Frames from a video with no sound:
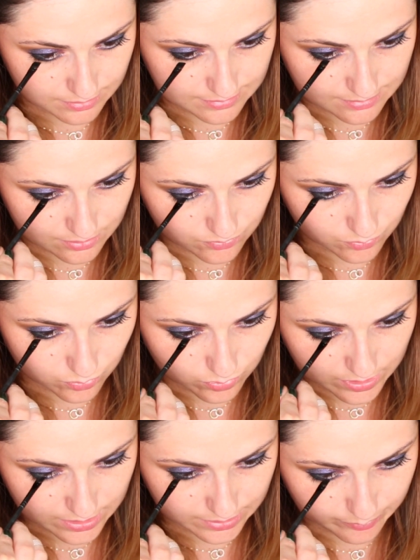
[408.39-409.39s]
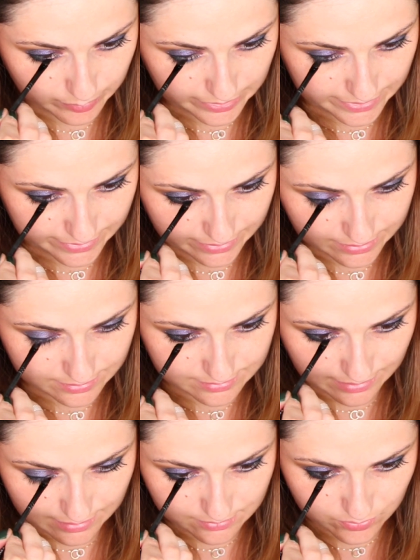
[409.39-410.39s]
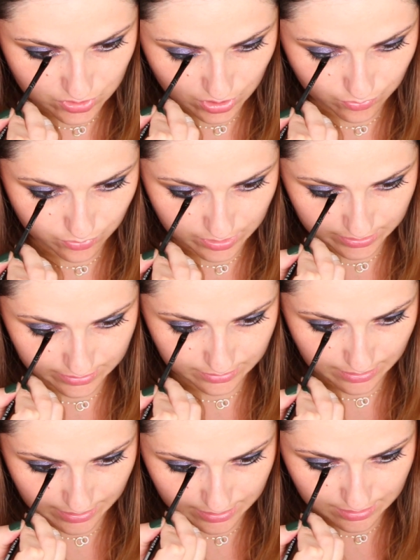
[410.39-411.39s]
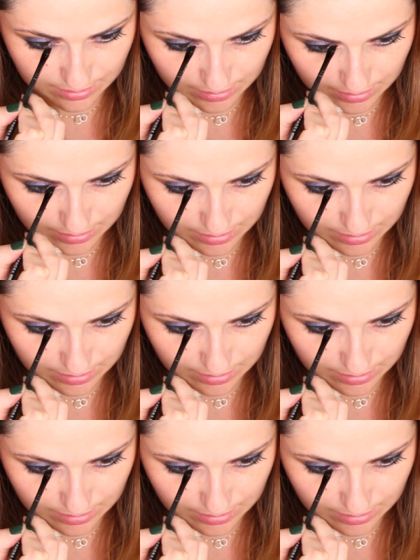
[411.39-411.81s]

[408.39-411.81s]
This is really black and intense, which I really like.